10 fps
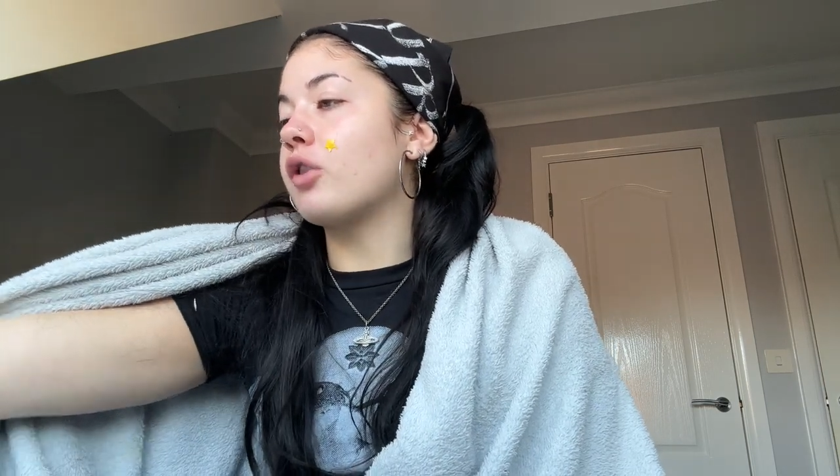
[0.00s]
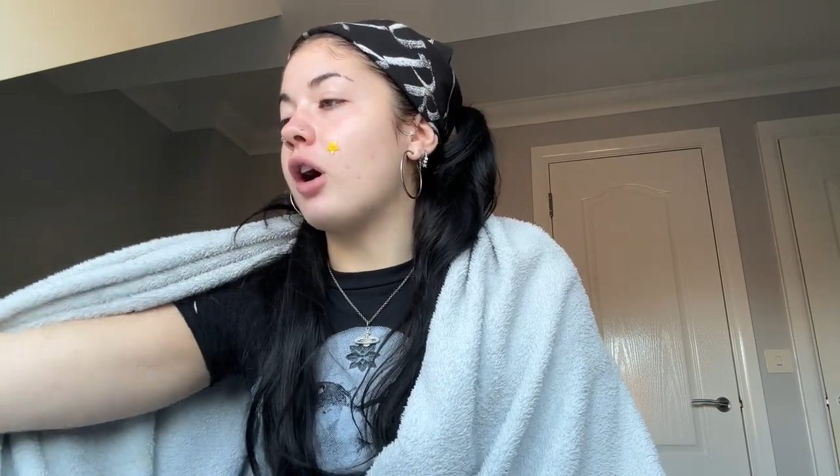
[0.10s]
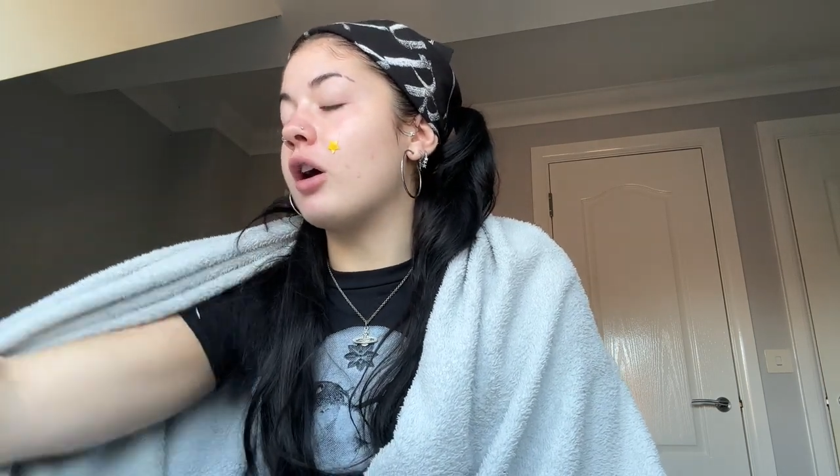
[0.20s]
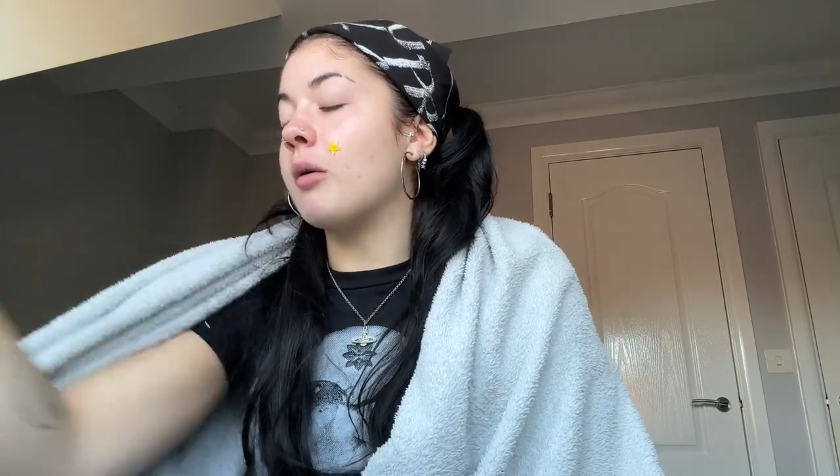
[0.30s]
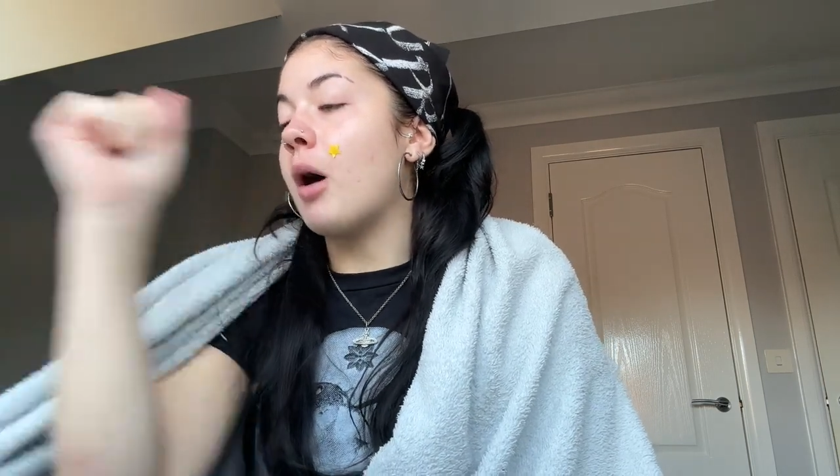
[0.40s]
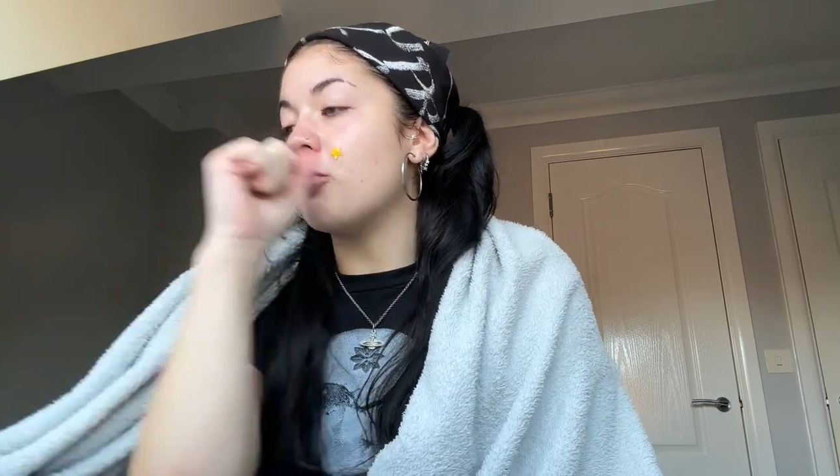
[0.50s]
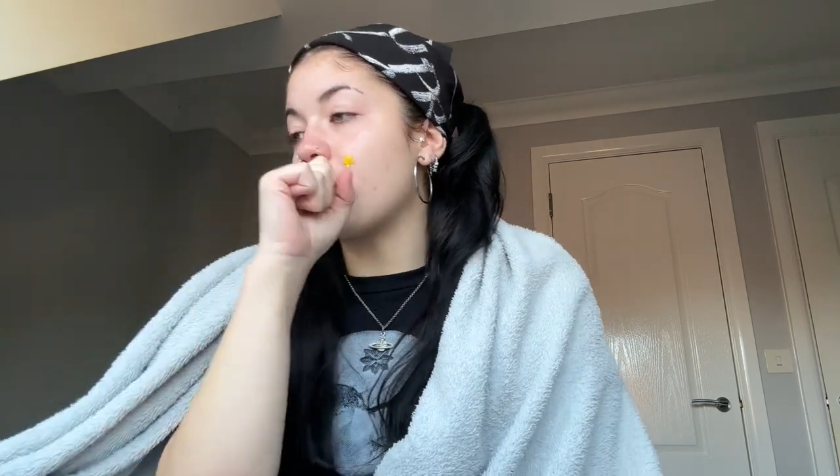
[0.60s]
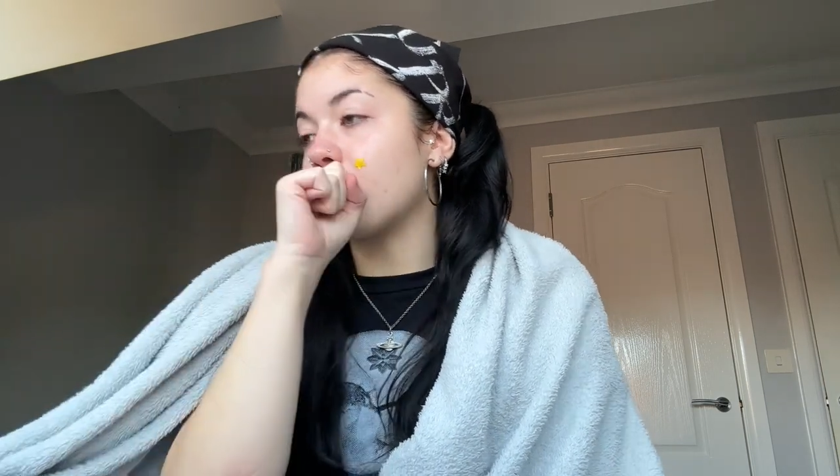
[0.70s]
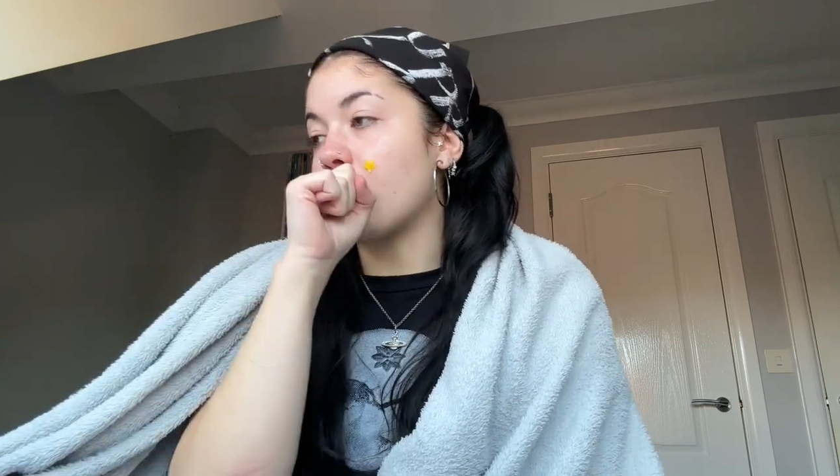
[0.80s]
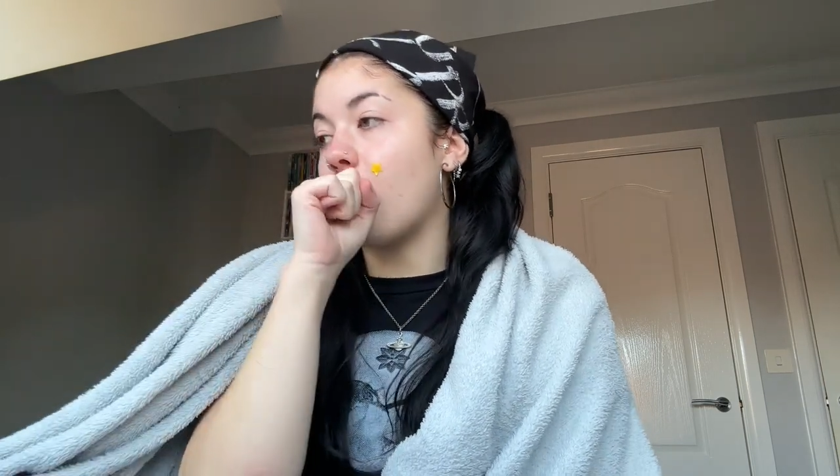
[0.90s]

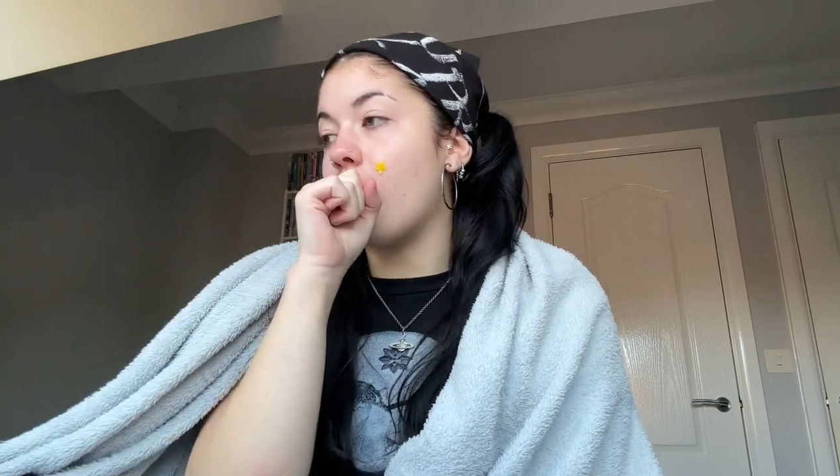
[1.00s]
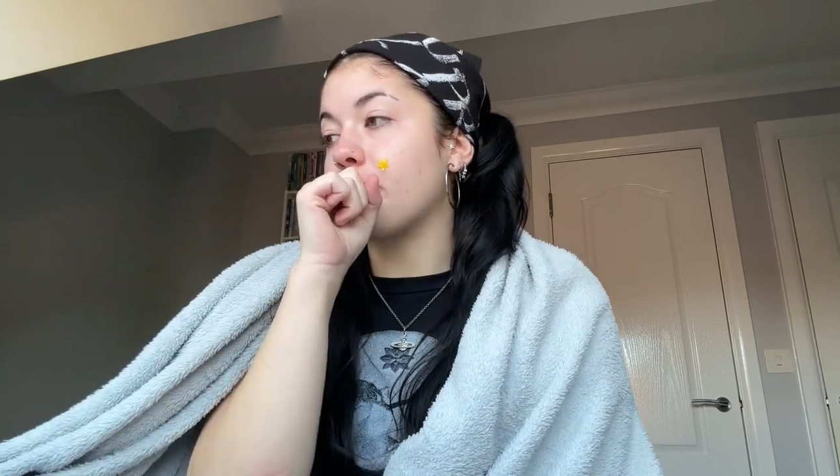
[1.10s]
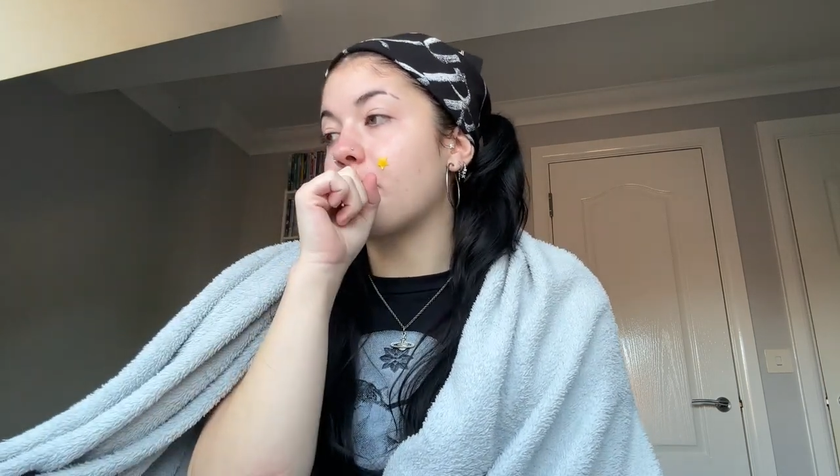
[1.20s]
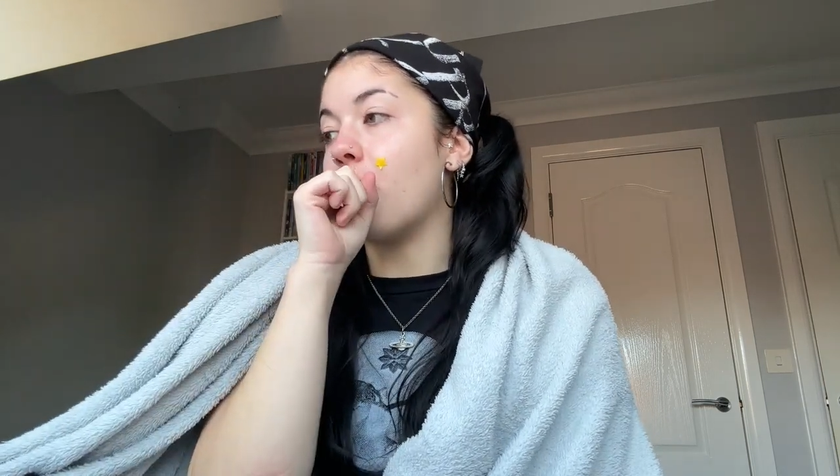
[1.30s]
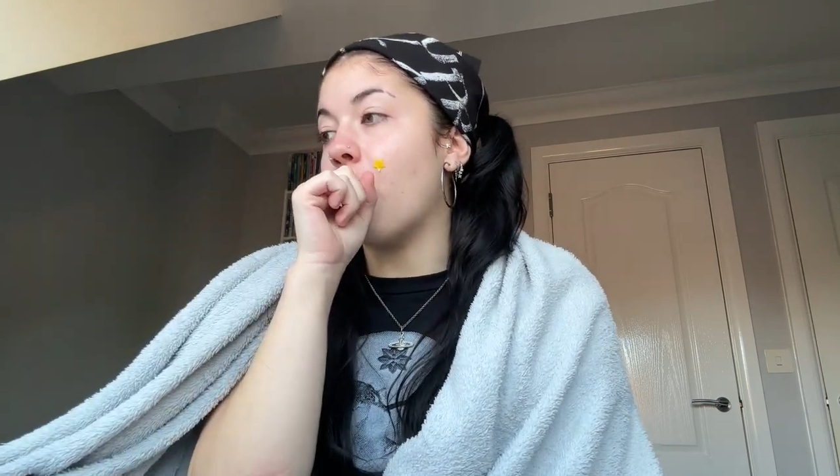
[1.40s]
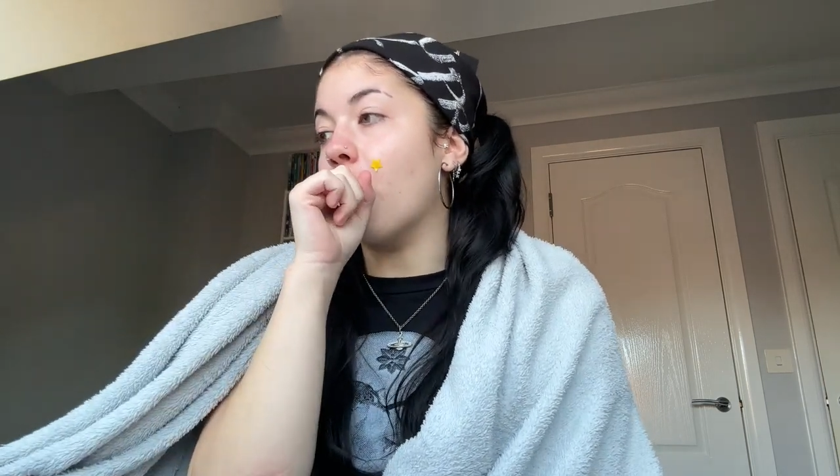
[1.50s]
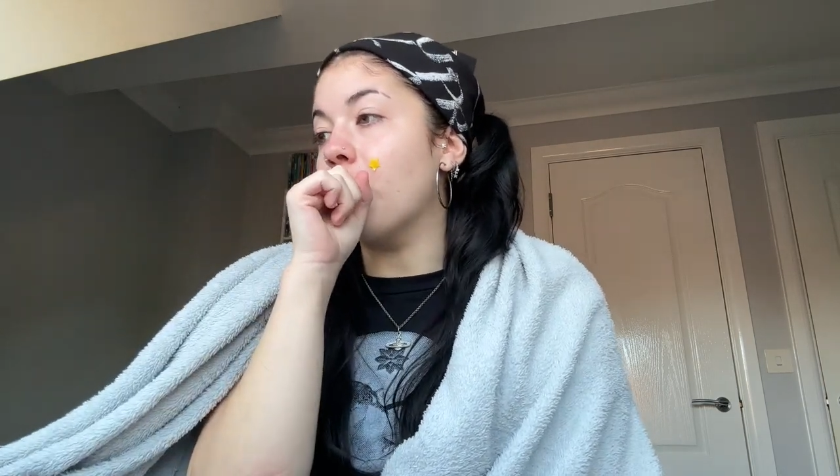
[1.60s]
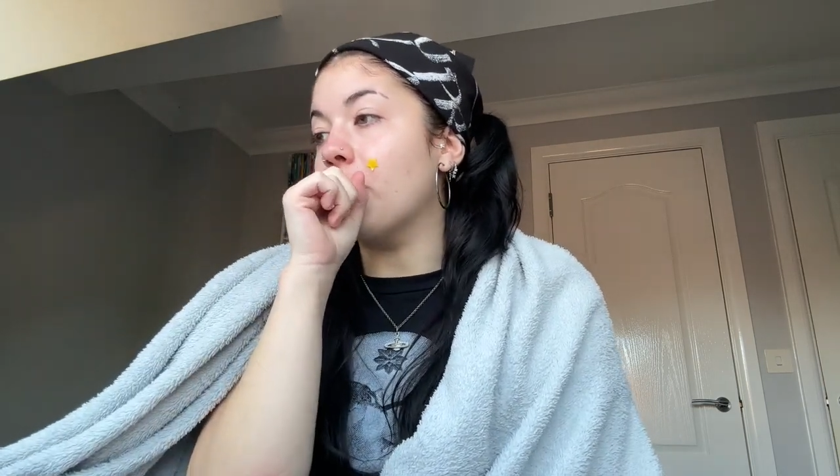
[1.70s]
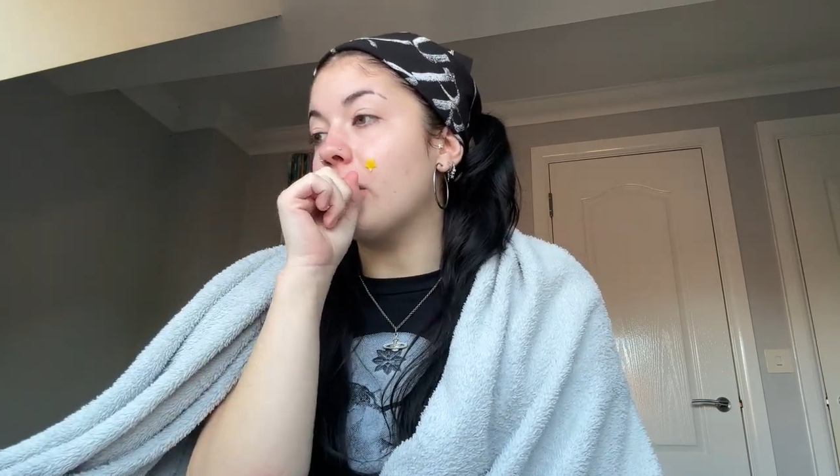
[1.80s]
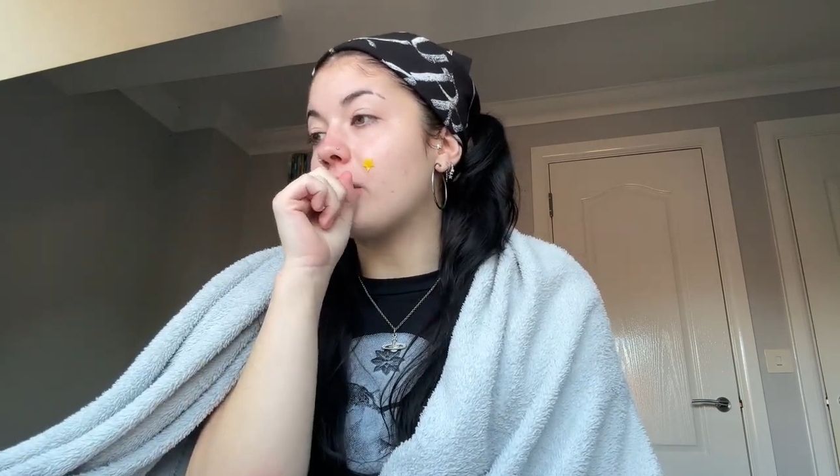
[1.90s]
a task on